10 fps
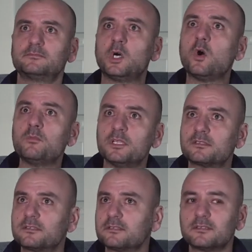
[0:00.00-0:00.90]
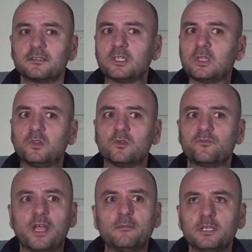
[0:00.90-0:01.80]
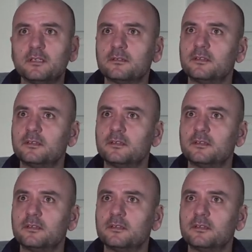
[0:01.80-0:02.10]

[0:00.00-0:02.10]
homeless, no family.